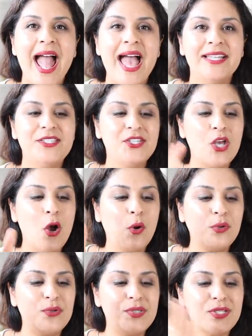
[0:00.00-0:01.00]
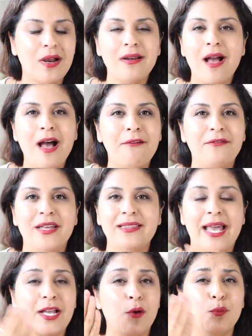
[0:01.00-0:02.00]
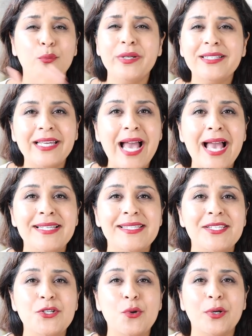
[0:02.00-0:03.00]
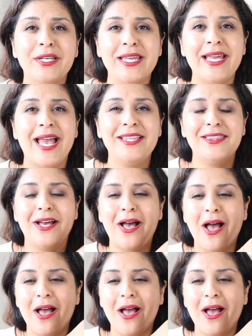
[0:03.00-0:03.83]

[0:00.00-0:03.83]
And so you start off at like a really high seniority, and the